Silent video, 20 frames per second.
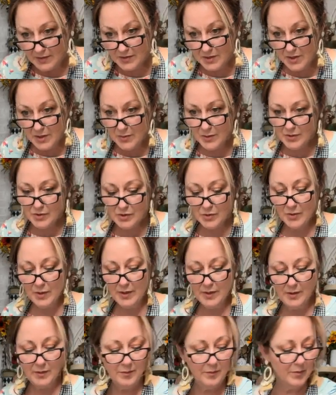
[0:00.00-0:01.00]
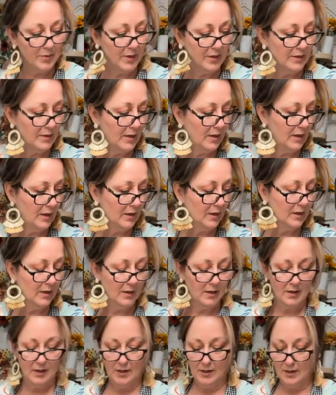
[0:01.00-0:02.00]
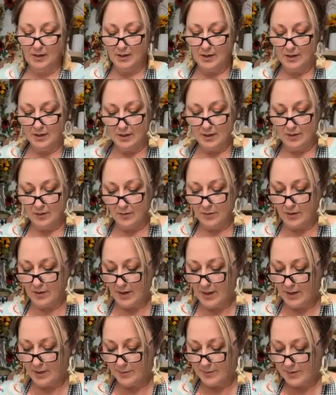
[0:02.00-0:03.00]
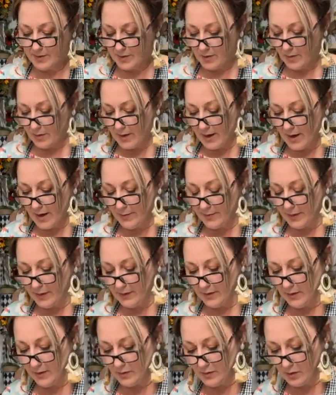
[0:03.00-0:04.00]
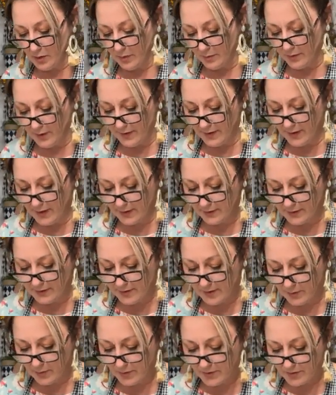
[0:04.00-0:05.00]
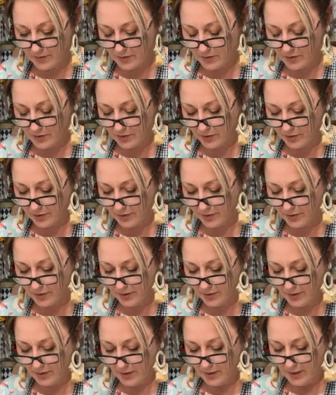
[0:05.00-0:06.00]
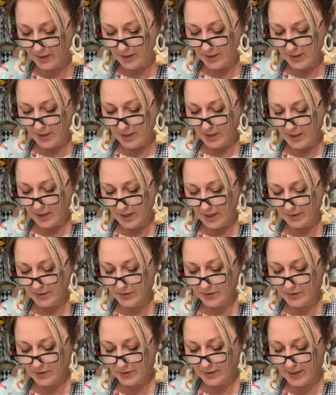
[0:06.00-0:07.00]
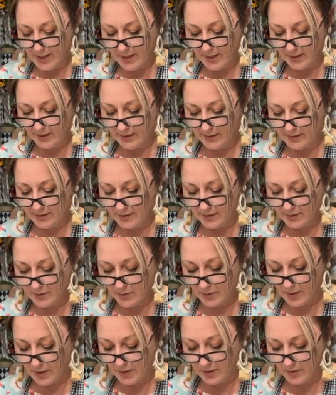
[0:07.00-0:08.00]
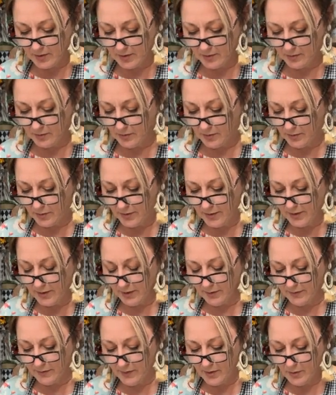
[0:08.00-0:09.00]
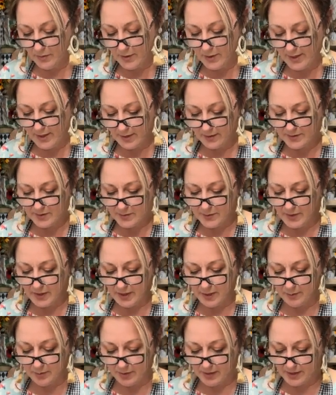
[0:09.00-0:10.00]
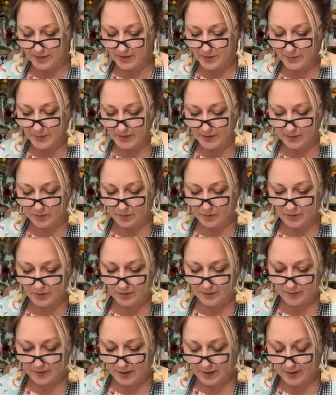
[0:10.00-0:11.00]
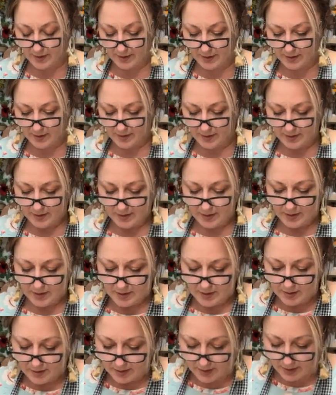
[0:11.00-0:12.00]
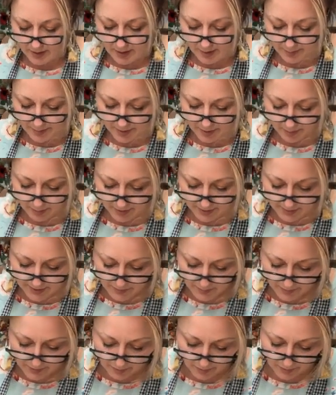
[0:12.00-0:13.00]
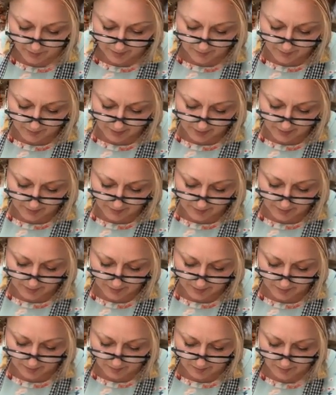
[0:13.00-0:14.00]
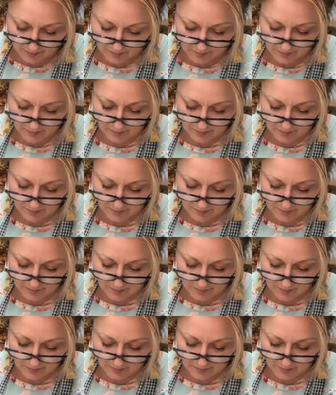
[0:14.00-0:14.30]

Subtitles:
Do you enjoy them, Brenda? Well, I am so happy that you told me that, because I wasn't sure. I just look at it as this way, Lord, if no one else being blessed by the Word of God, then I'm being blessed by the Word of God. So